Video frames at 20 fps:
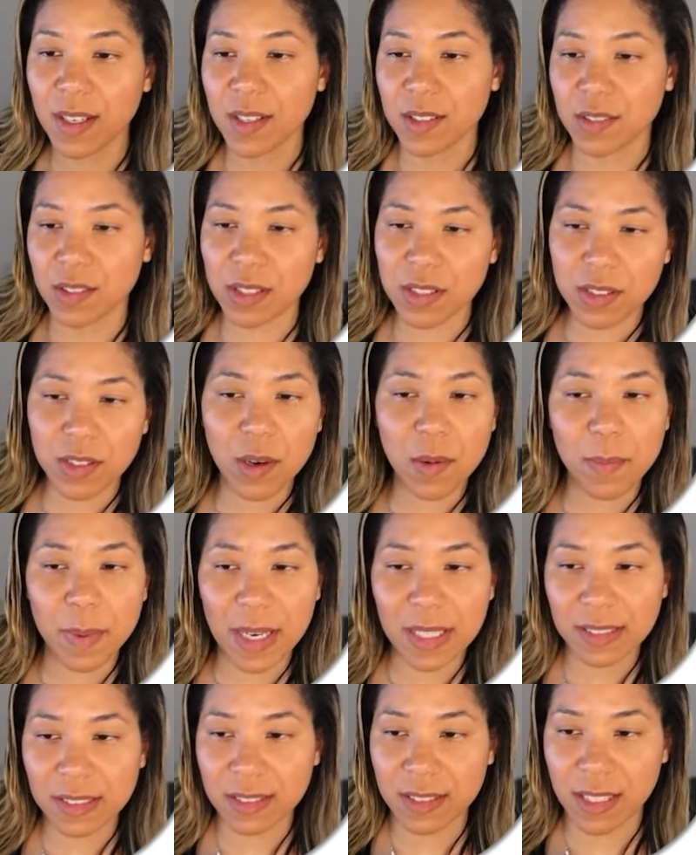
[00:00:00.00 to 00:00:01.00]
Let's go
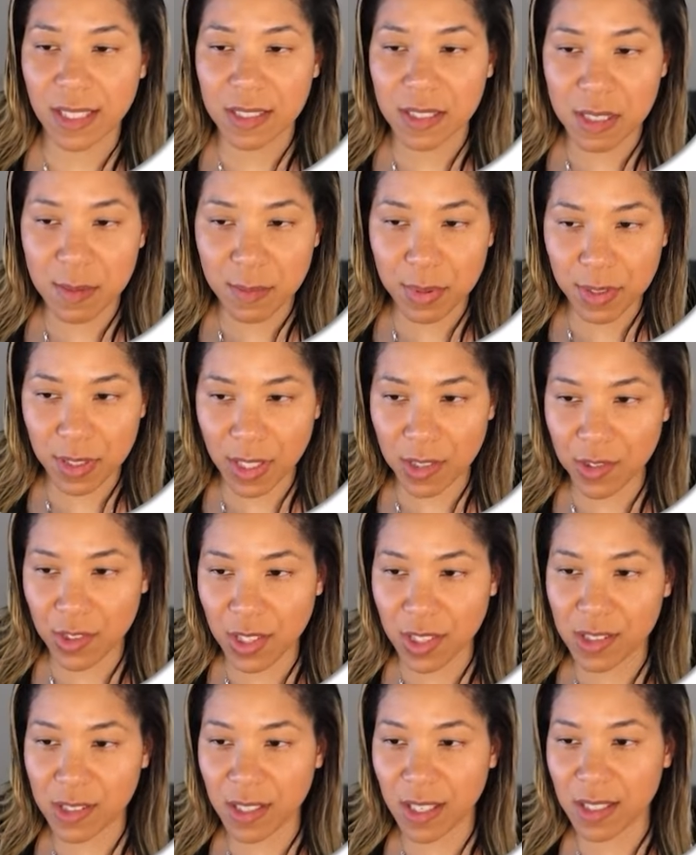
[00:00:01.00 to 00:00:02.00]
back to
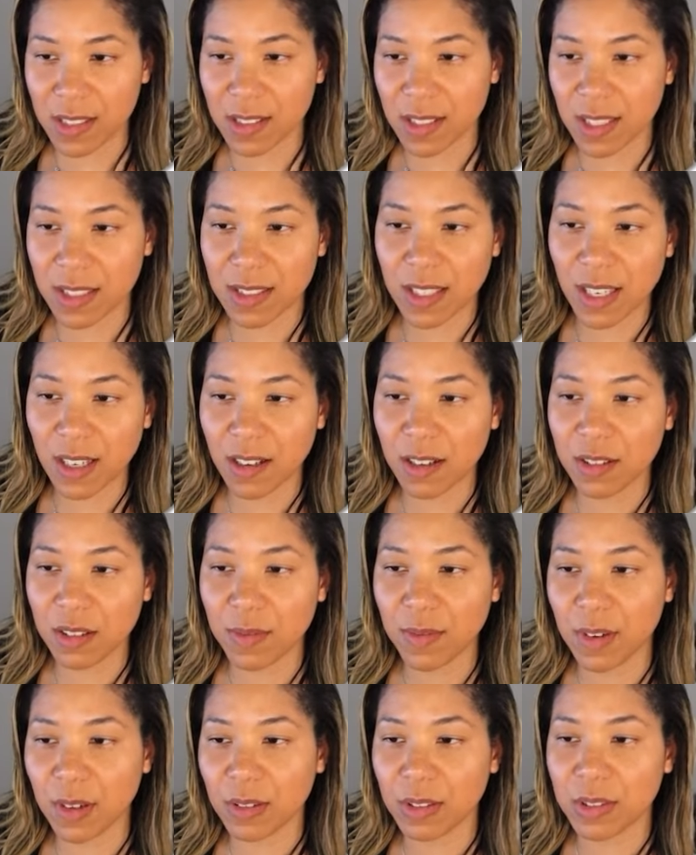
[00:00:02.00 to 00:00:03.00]
textinput.jsx and tack on the
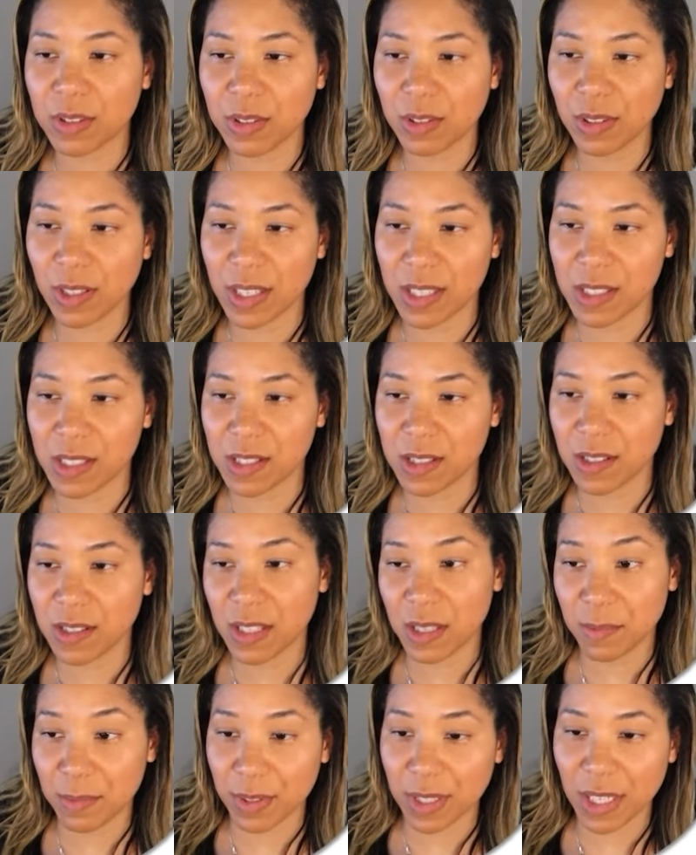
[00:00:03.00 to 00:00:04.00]
following two lines to the
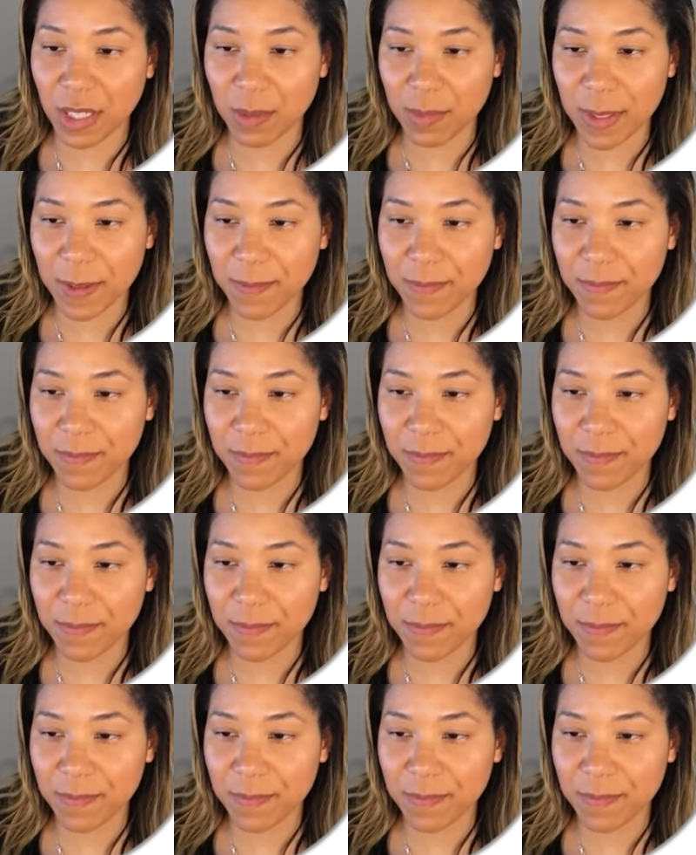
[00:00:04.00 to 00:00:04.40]
input element.